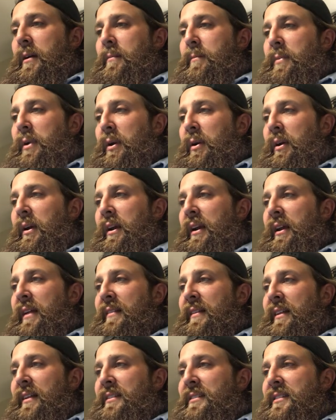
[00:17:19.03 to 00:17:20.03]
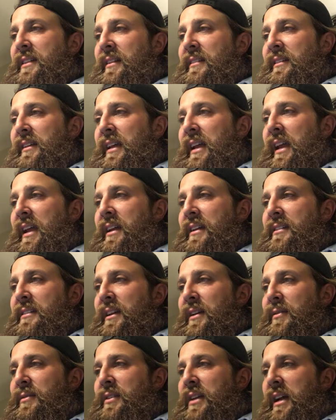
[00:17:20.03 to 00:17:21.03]
period, and that's not the case.
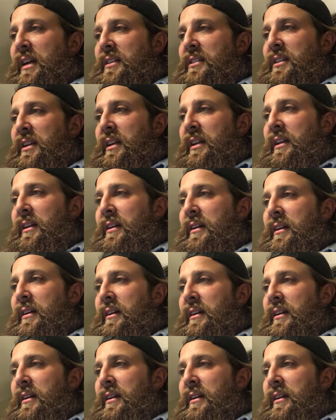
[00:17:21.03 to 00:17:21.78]
It was actually